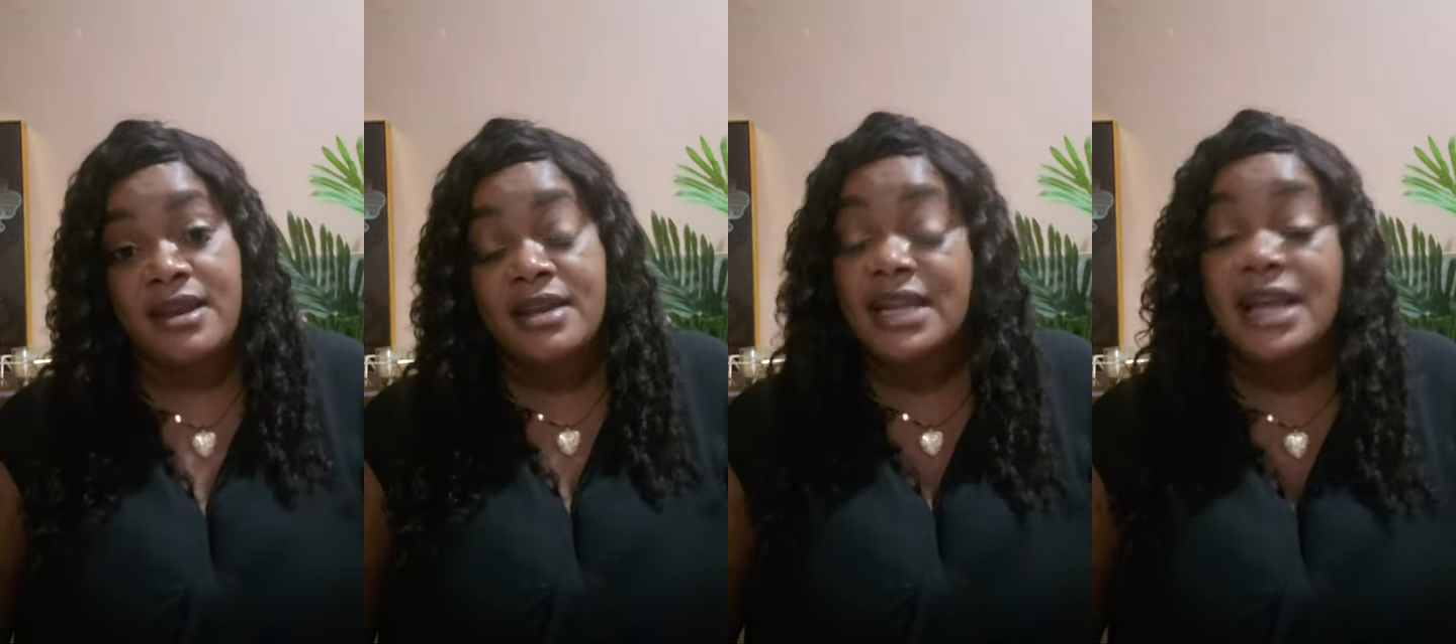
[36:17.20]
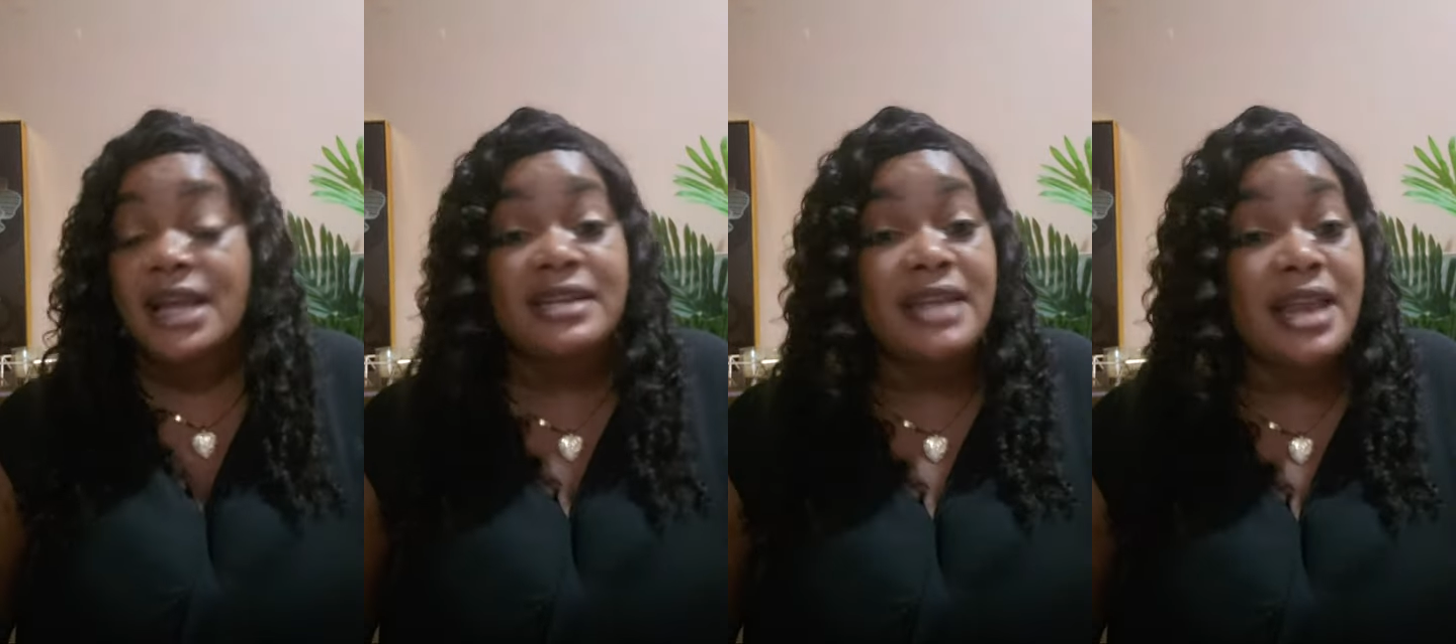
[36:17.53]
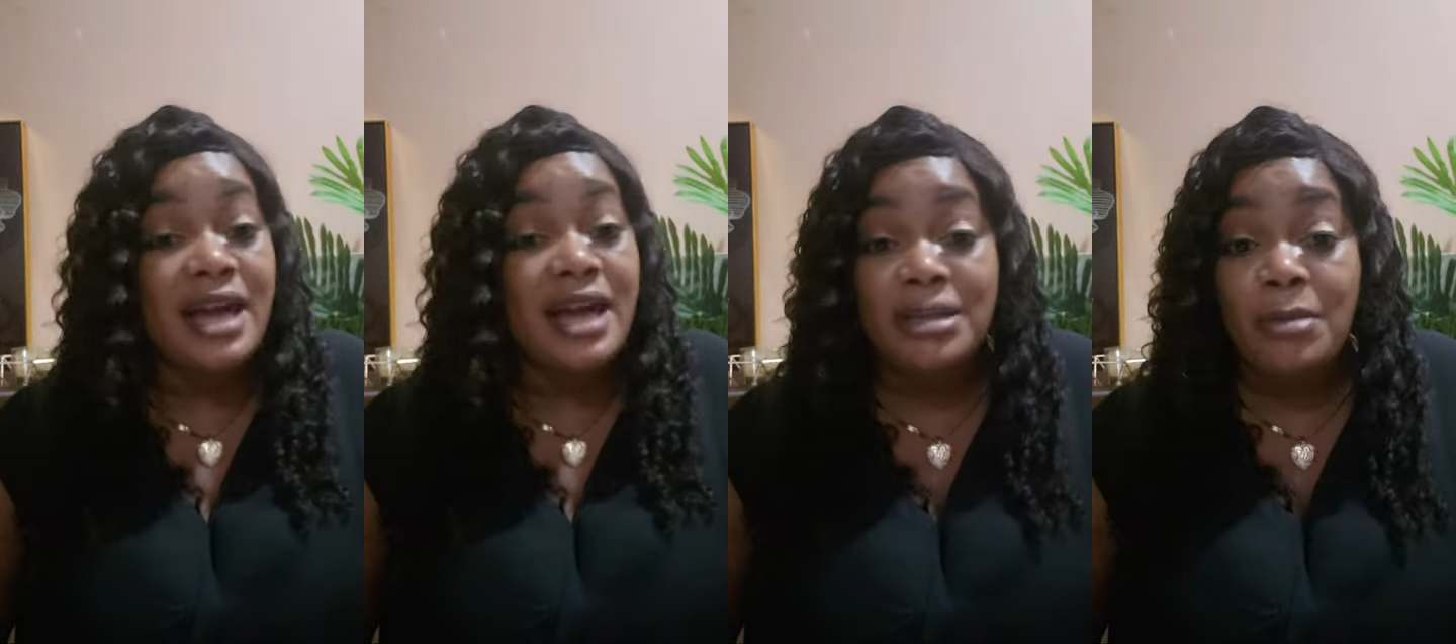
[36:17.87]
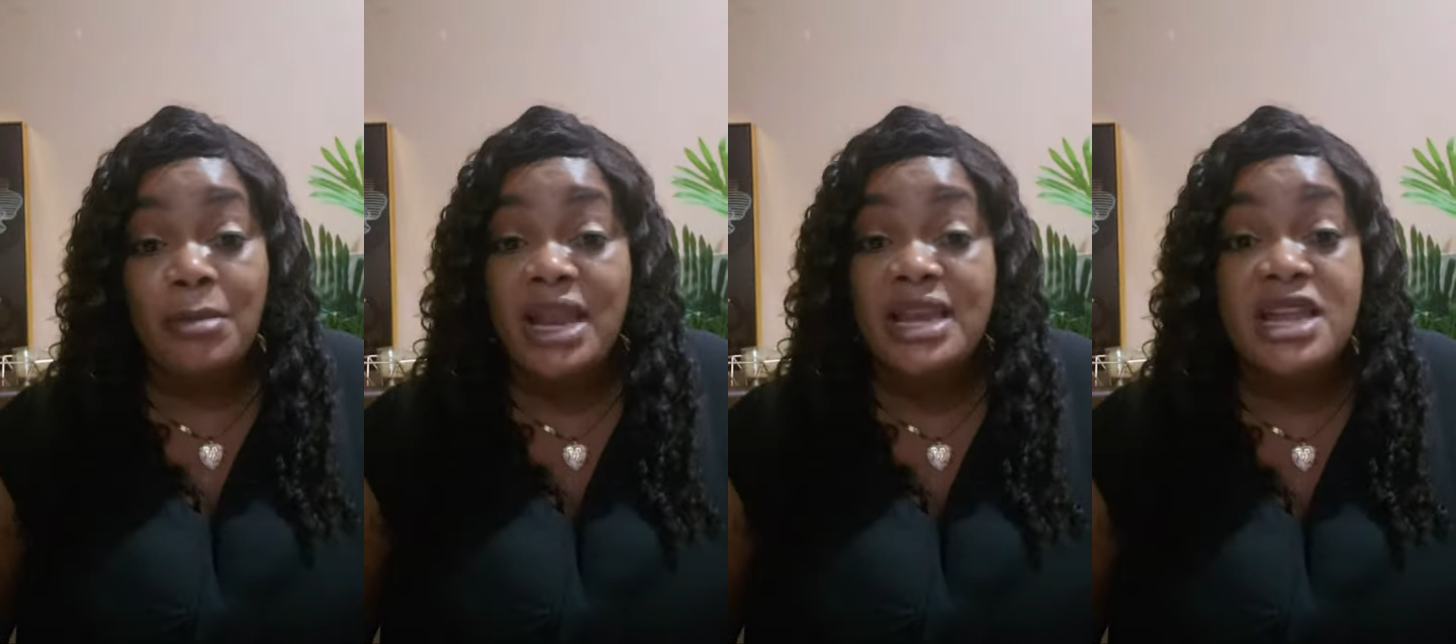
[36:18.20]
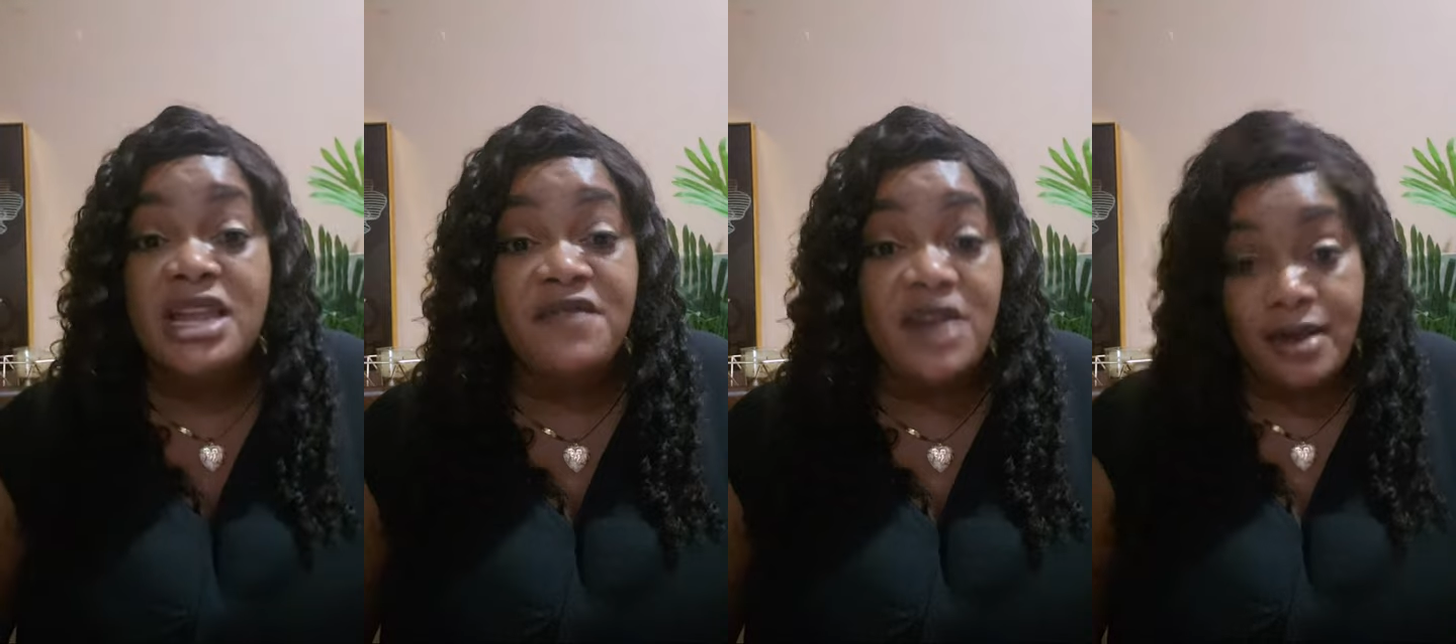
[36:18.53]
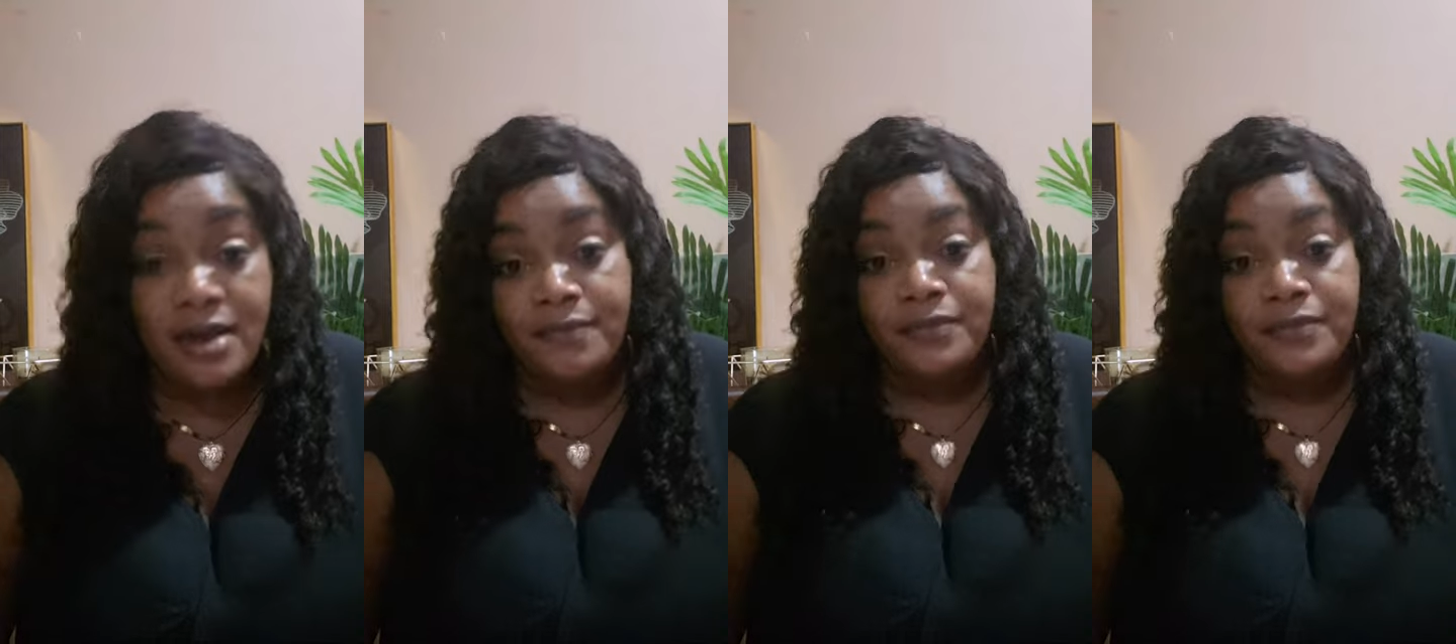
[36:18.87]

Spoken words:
Then did a long time, and then never